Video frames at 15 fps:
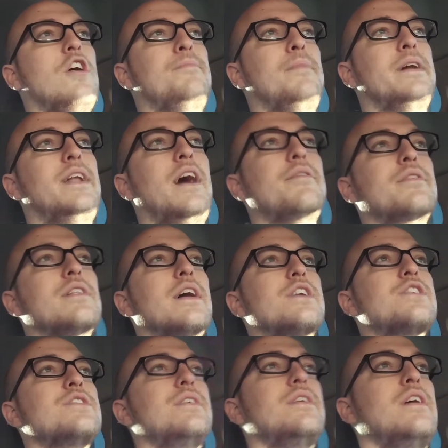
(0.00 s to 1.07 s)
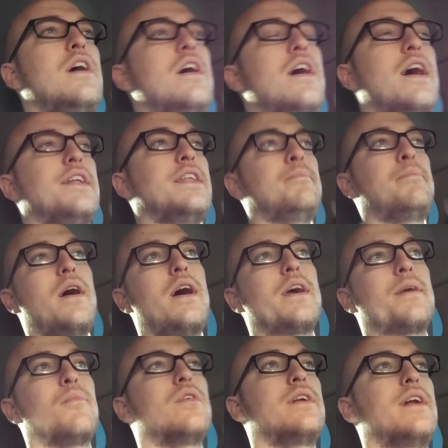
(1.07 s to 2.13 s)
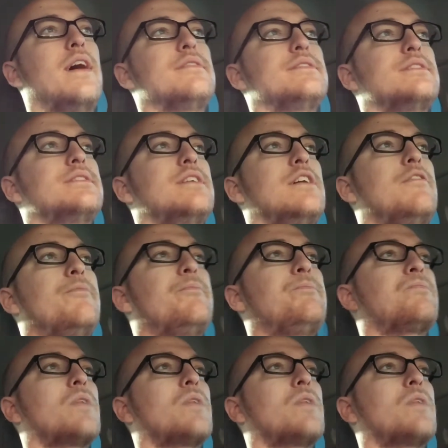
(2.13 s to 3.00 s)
my knife collection and then buying more knives and stuff.